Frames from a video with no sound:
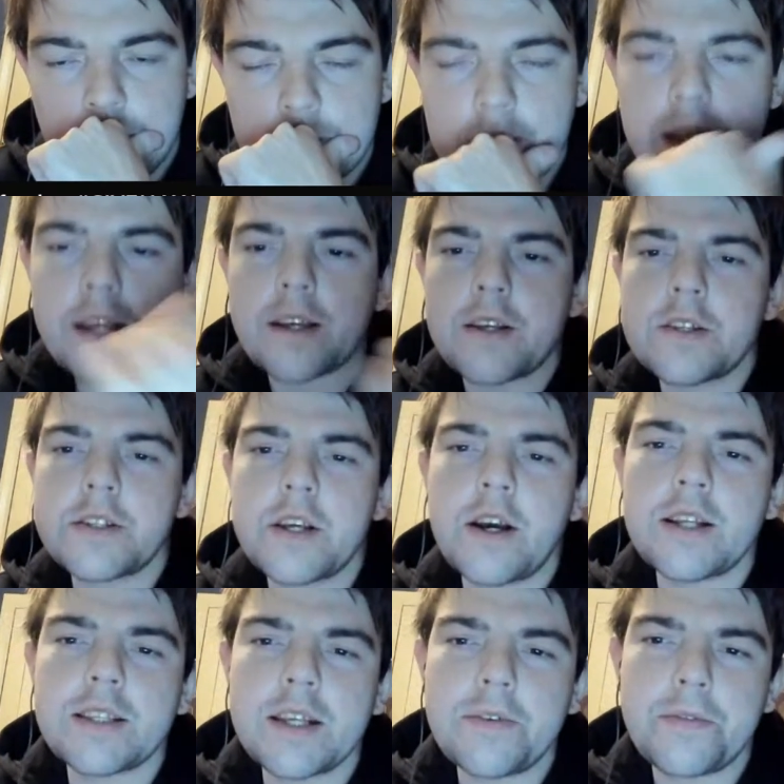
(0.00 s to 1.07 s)
Yeah, because the
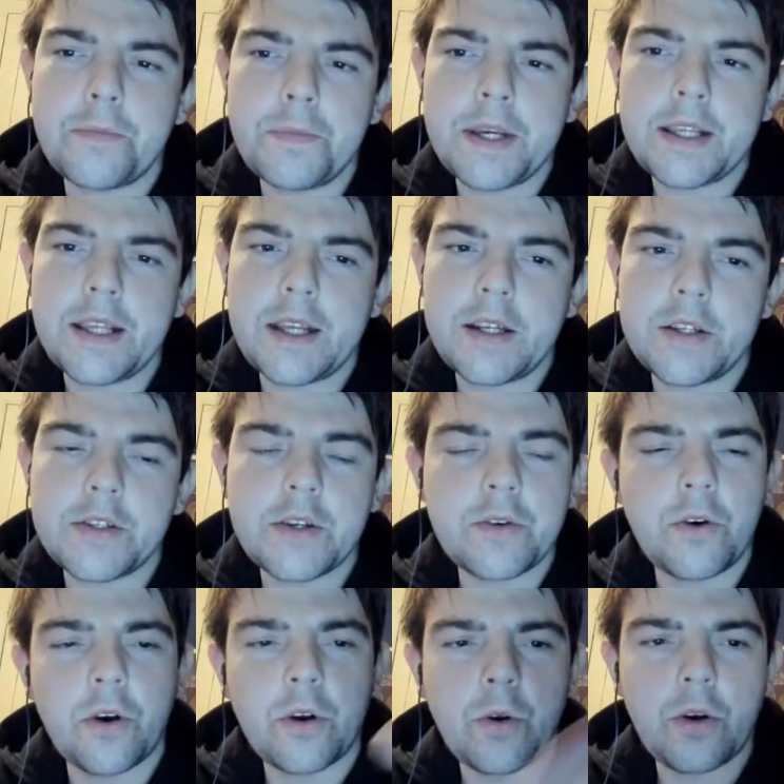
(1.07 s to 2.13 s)
idea for me then is you've
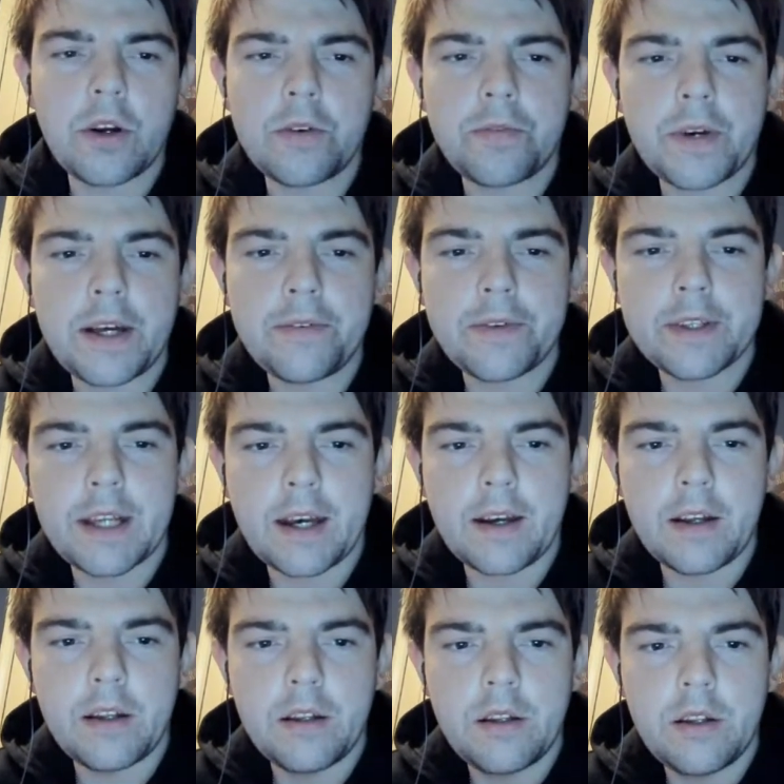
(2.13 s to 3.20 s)
got to qualify for
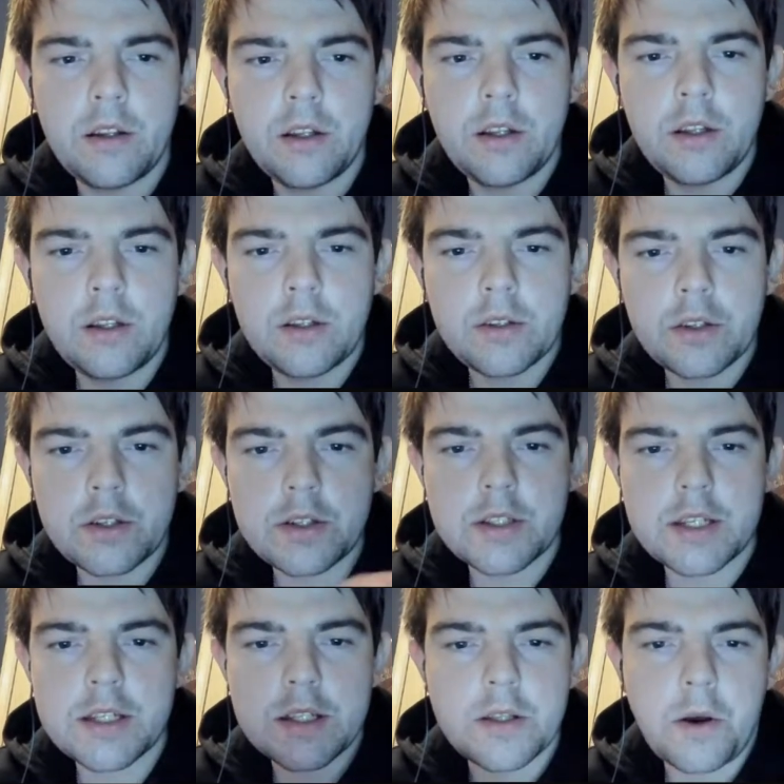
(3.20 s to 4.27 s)
that. Because
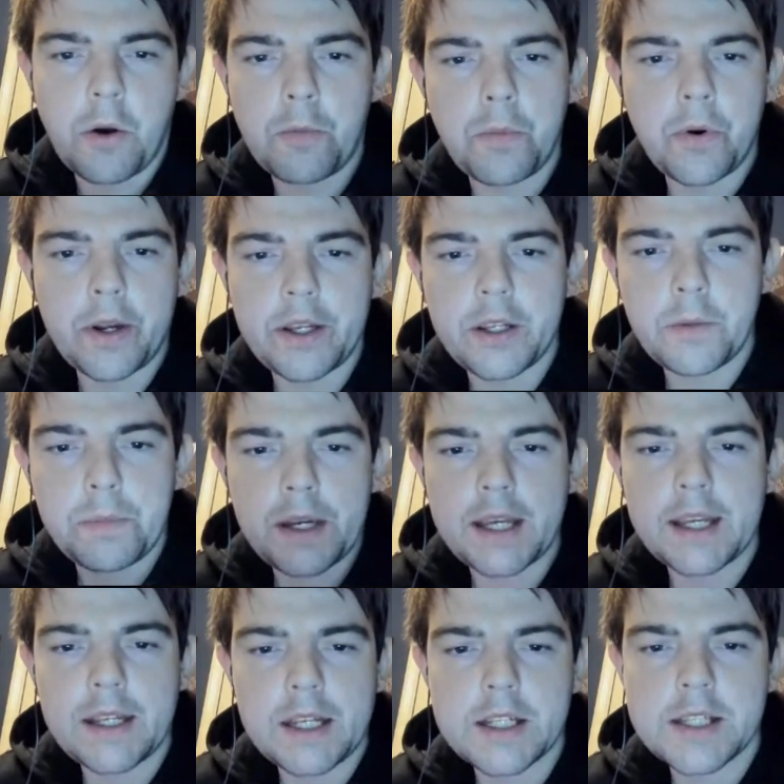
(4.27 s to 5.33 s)
this is the whole point. You're
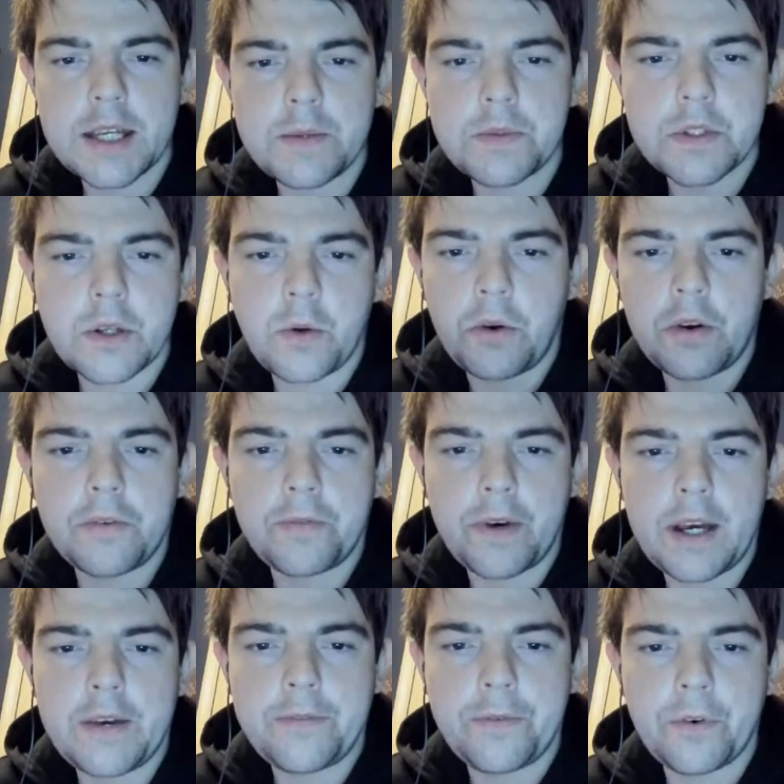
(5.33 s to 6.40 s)
playing these teams to
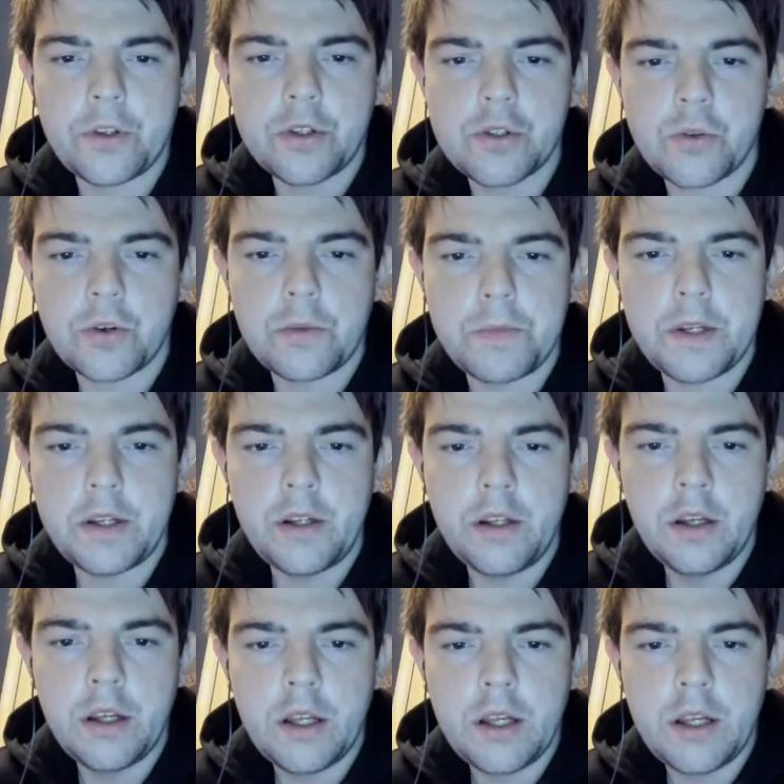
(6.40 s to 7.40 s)
qualify for the tournament.